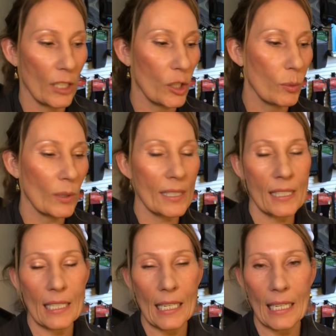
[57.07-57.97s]
you will
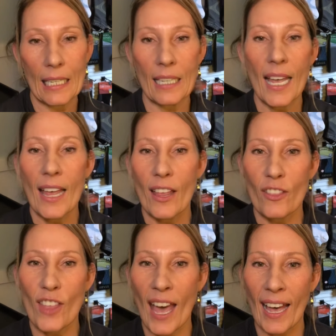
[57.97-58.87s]
see
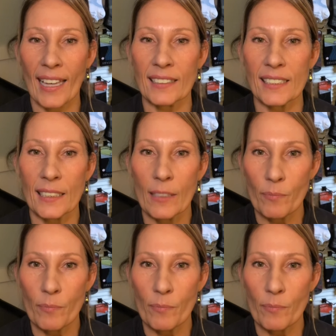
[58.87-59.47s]
that